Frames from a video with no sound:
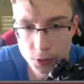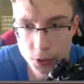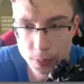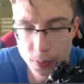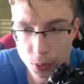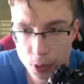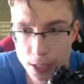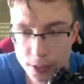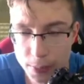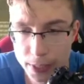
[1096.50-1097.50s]
Should be probably
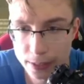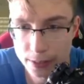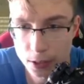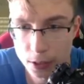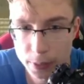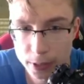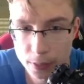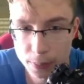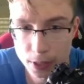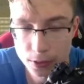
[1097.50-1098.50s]
outspeeding still though, because
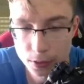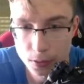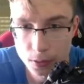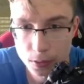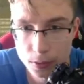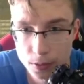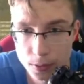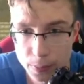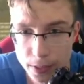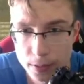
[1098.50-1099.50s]
I'm +2
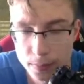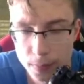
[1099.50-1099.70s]
speed.